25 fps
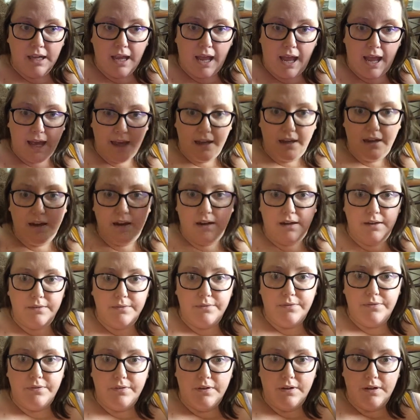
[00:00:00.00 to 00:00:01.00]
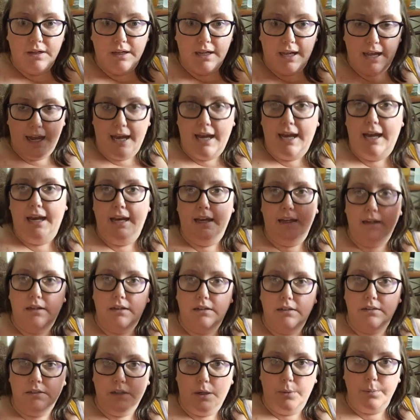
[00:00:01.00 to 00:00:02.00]
have
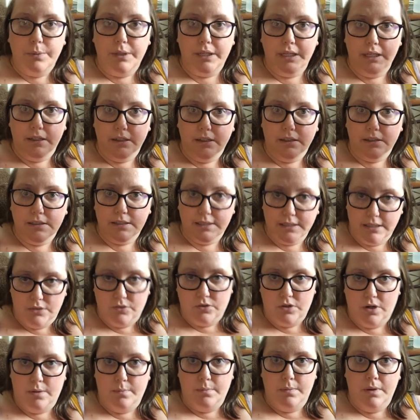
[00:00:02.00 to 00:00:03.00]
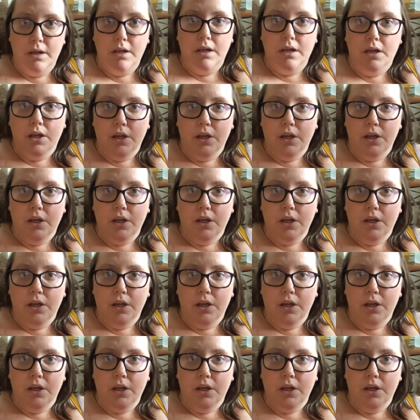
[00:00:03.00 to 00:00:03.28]
had dumping syndrome.